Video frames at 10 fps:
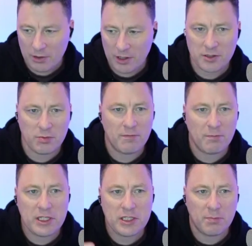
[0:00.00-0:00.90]
Whereas with
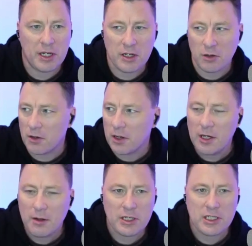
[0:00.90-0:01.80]
B2B or
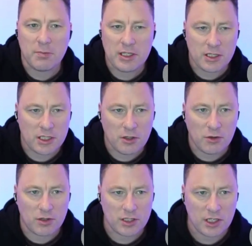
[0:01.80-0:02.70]
B2B2C
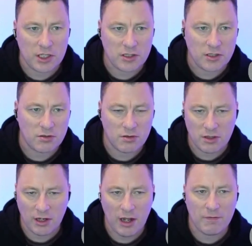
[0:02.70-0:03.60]
organizations, or
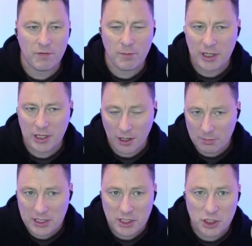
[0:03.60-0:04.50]
you know, heaven forbid, like
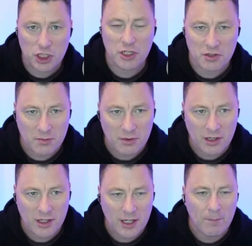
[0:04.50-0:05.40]
B2G or something
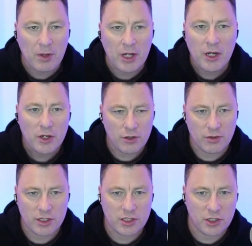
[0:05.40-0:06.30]
like that, you're in
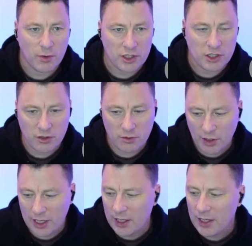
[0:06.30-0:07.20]
a situation
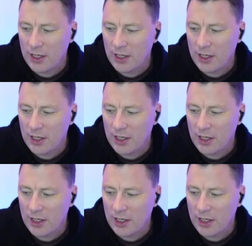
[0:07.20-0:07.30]
where